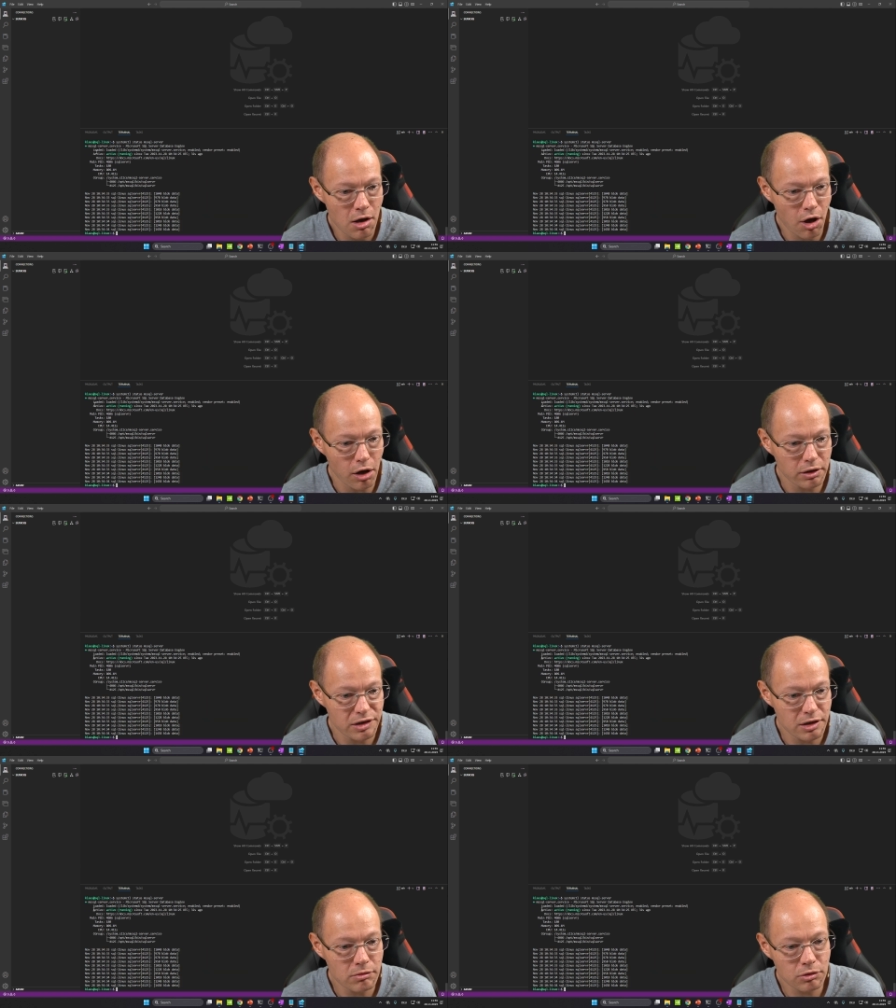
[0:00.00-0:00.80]
our
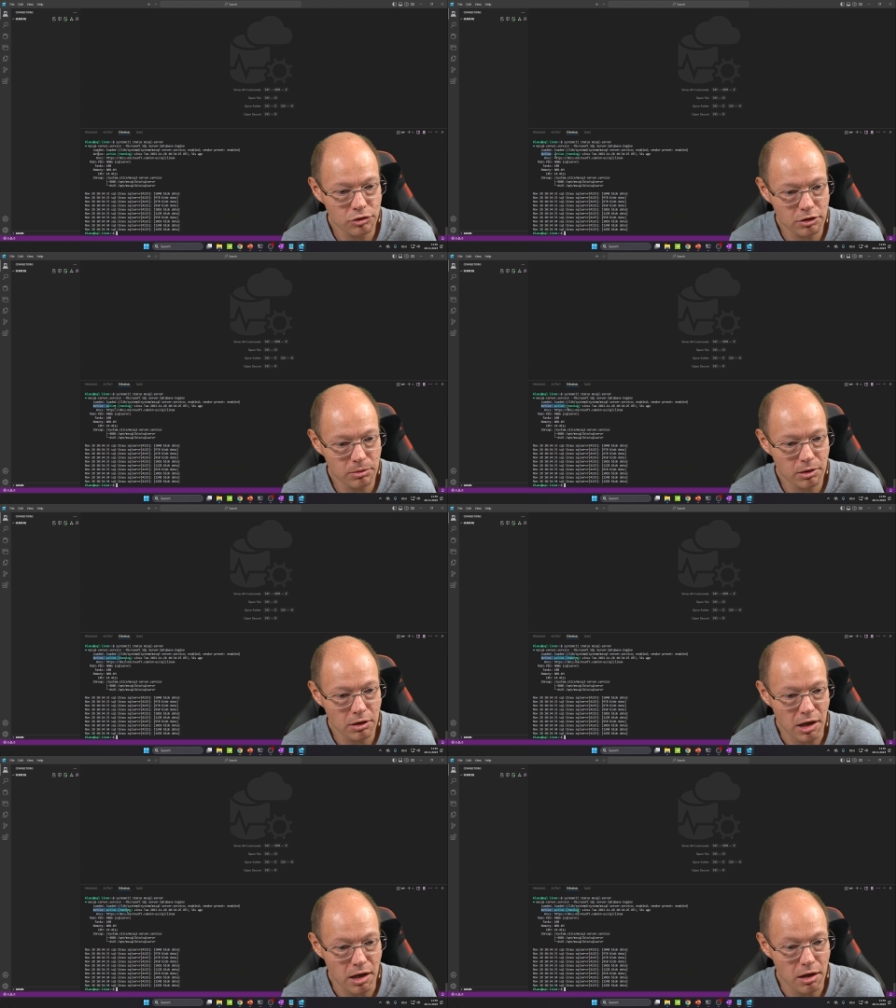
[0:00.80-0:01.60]
SQL
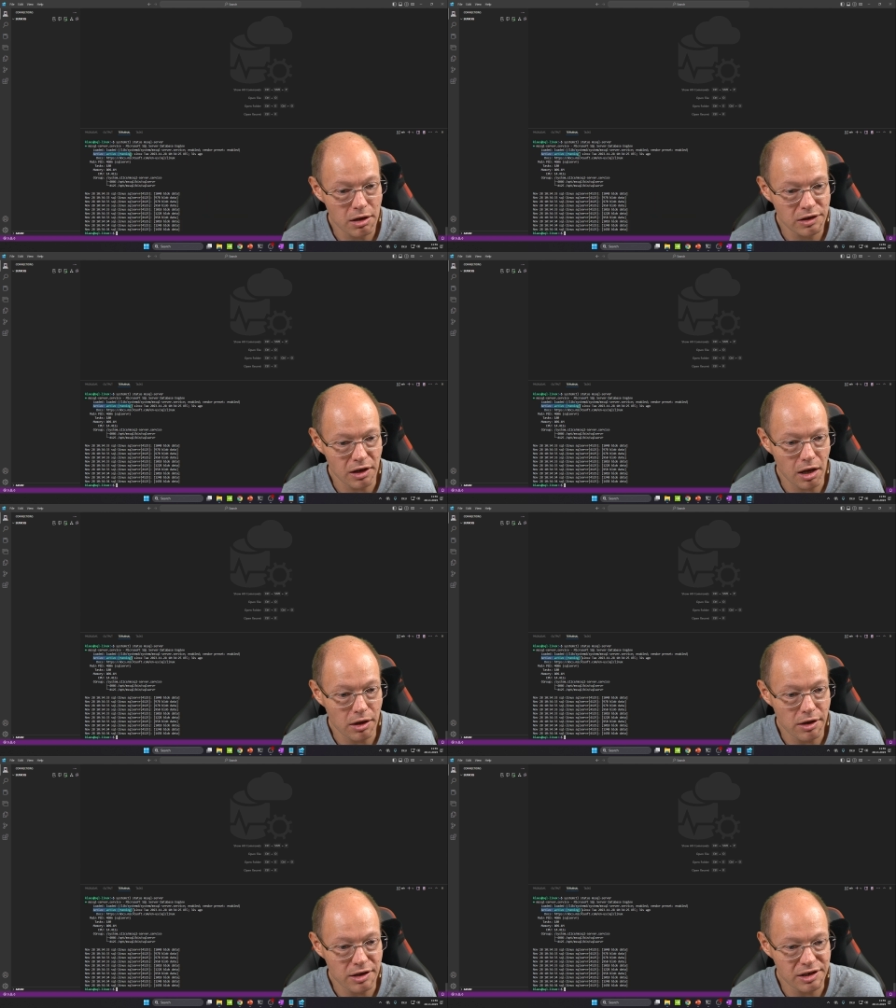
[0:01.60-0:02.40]
Server is
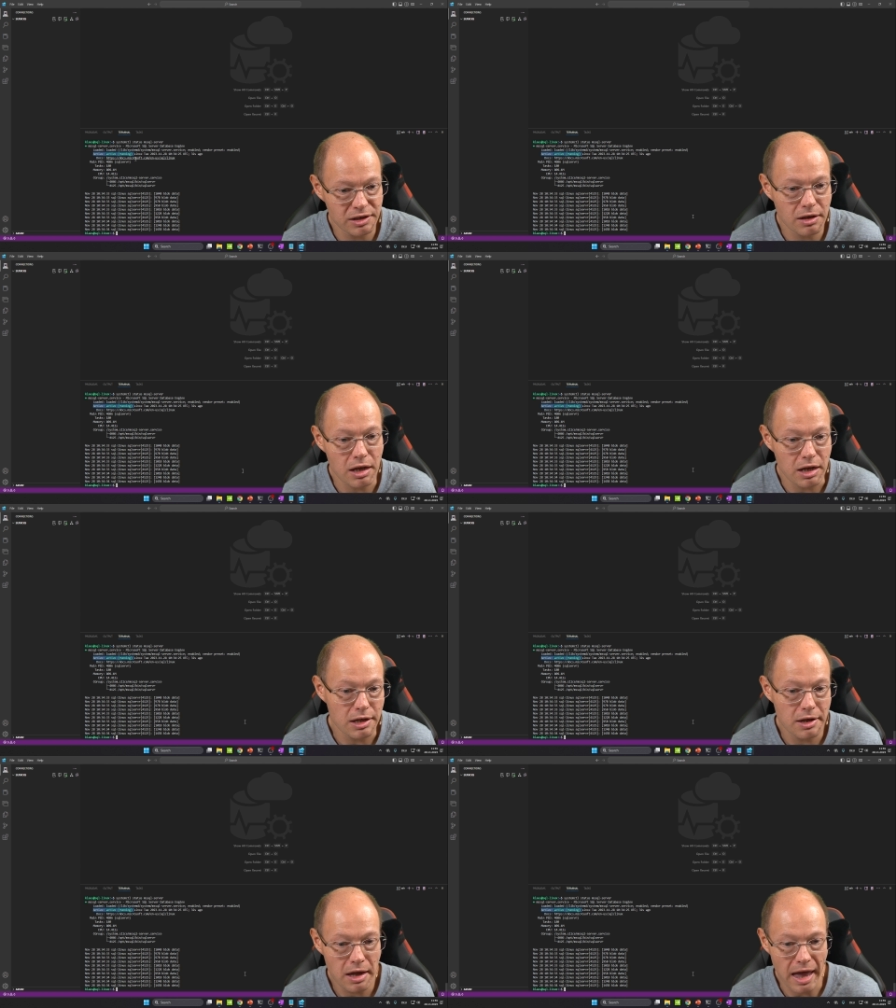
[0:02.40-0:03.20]
in the
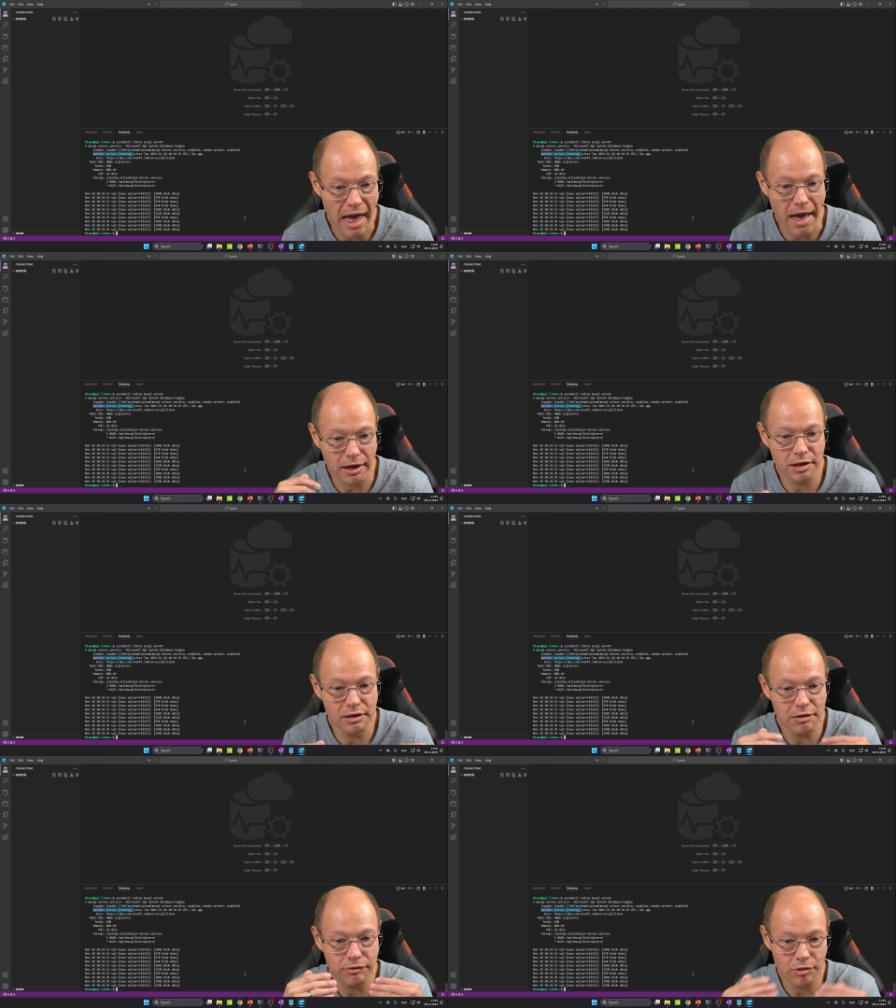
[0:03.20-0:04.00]
state
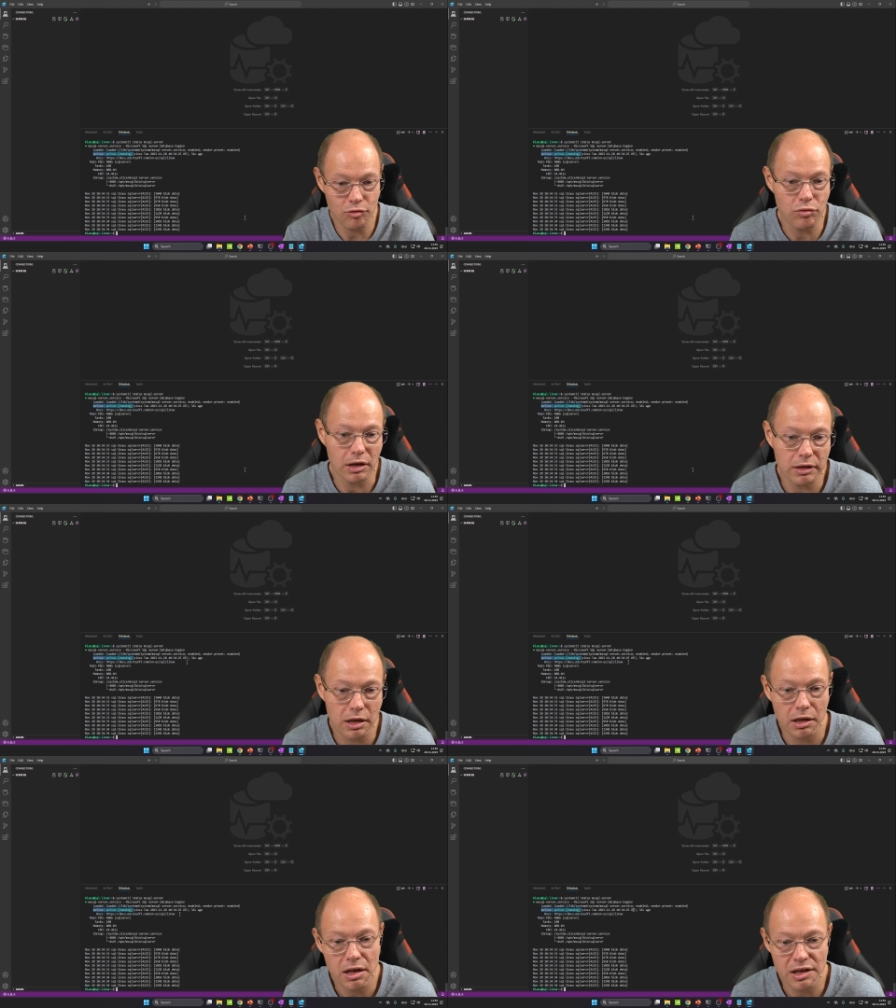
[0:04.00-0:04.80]
active
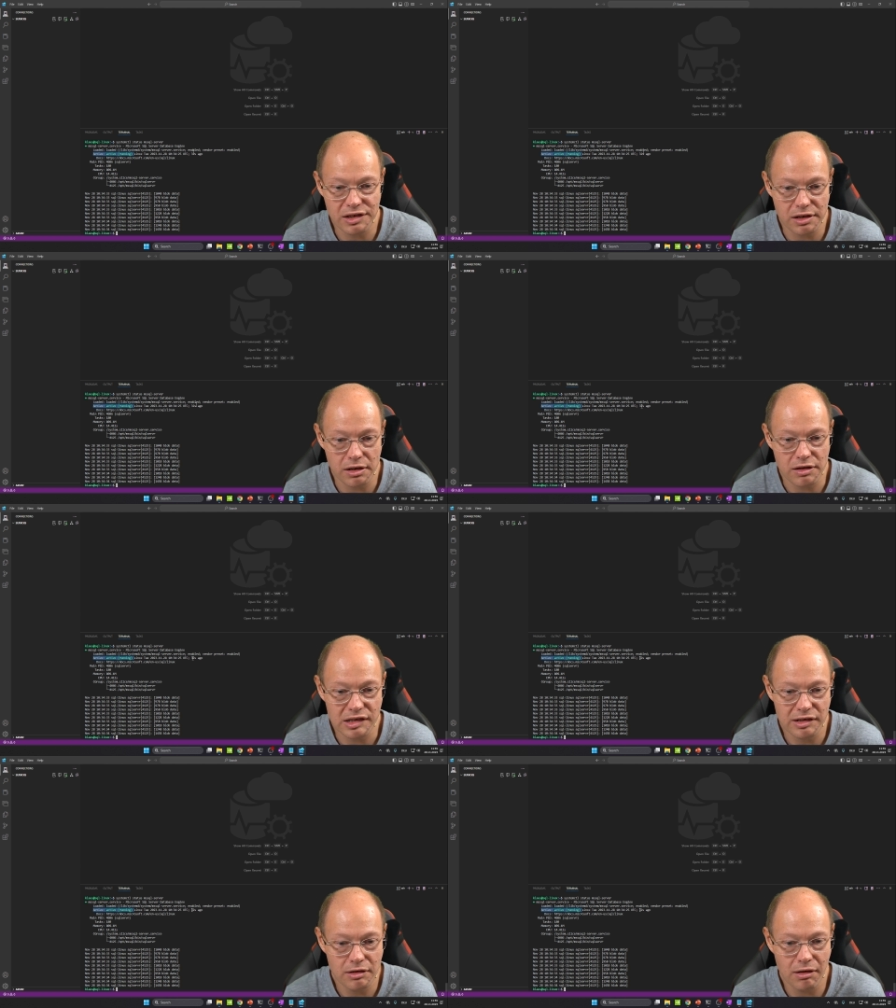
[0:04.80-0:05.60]
running
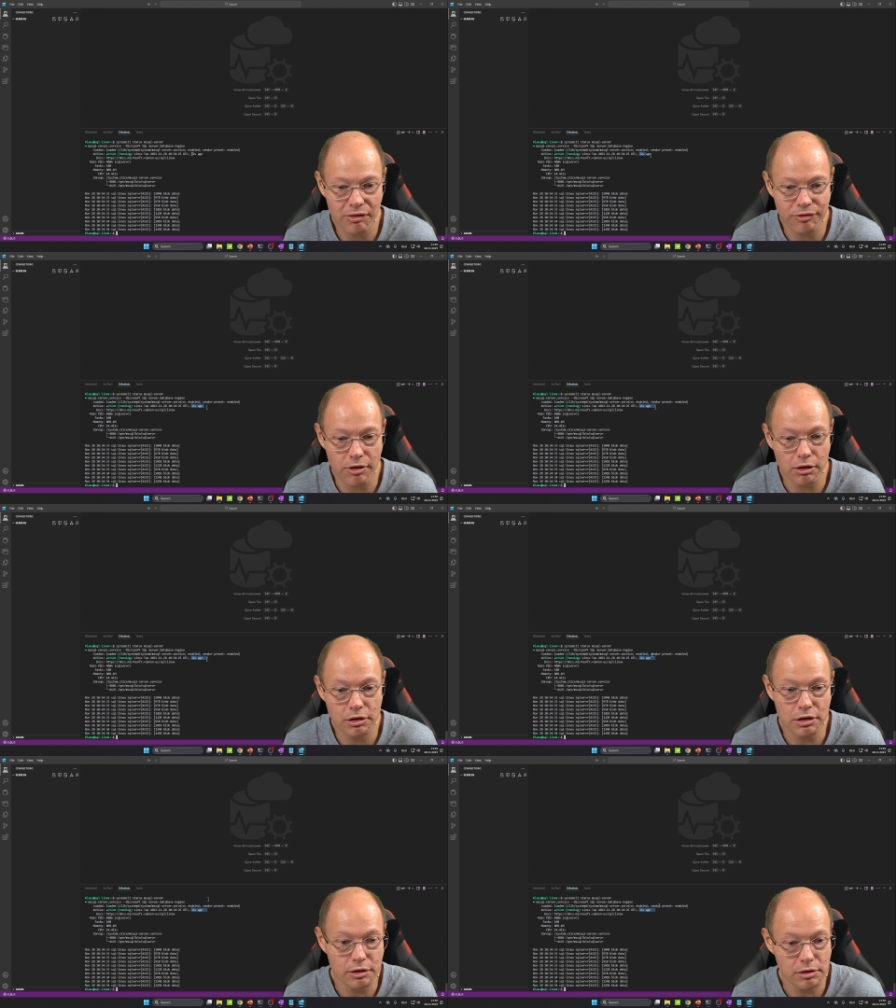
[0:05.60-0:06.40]
since
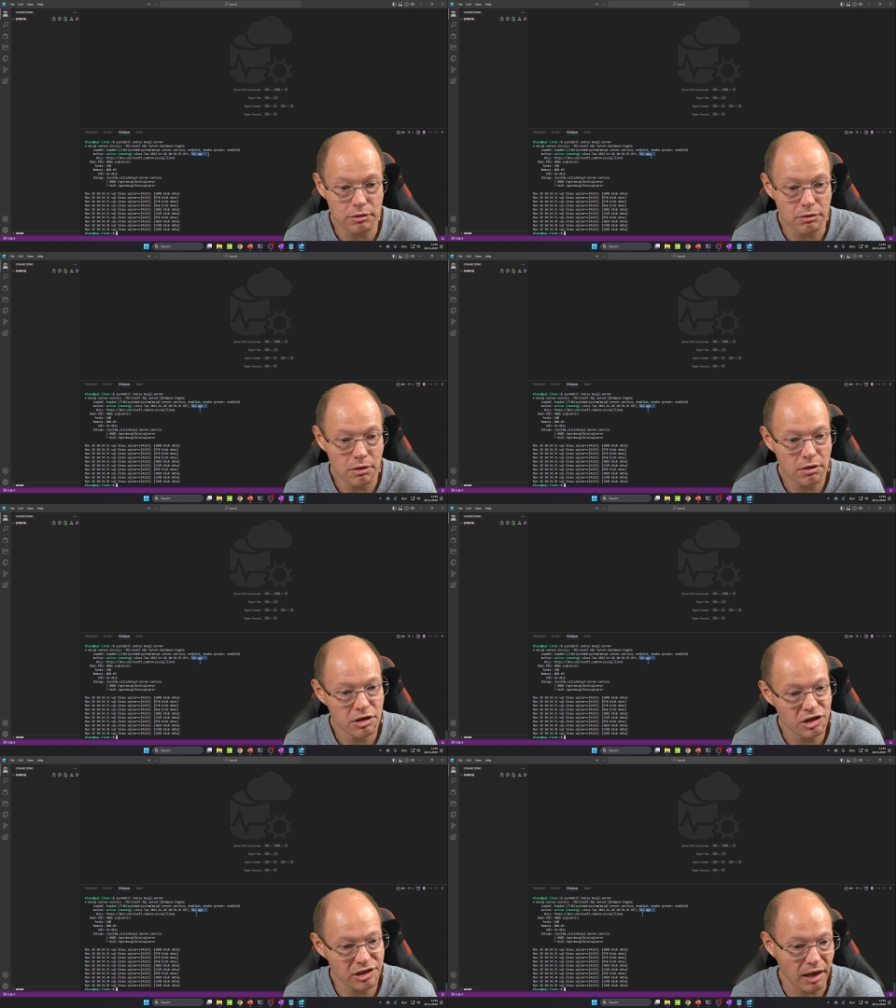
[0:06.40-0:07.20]
32
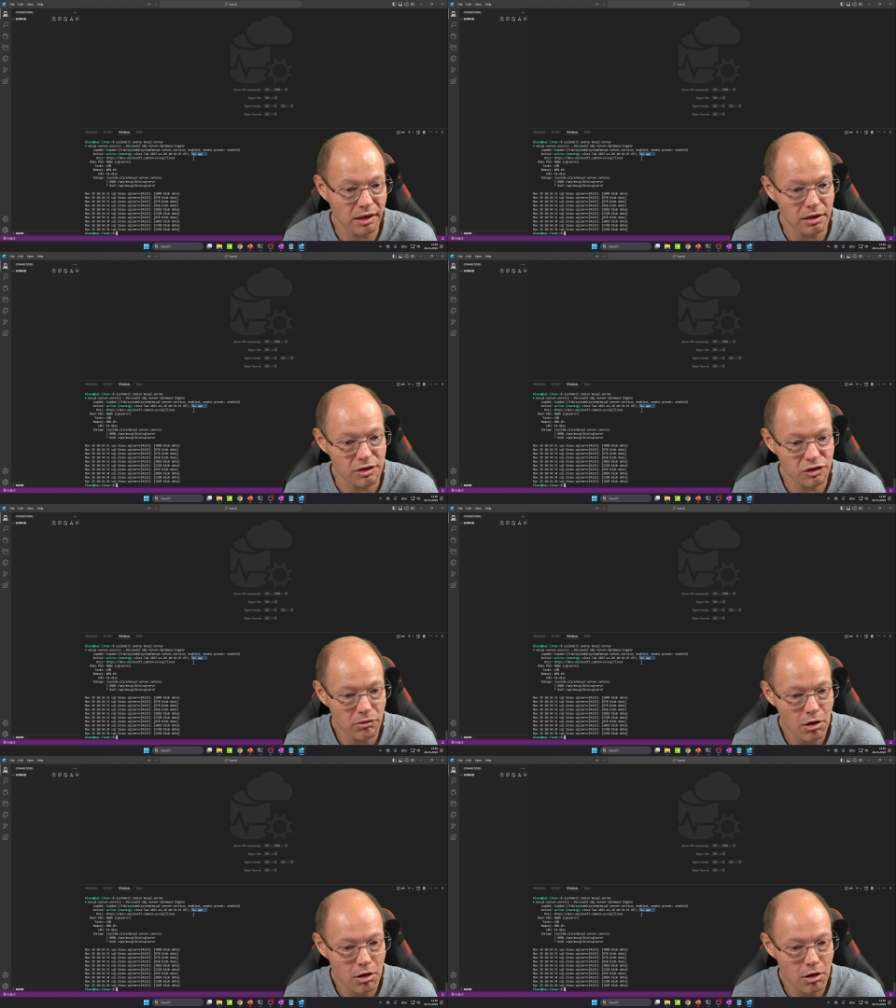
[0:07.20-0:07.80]
seconds.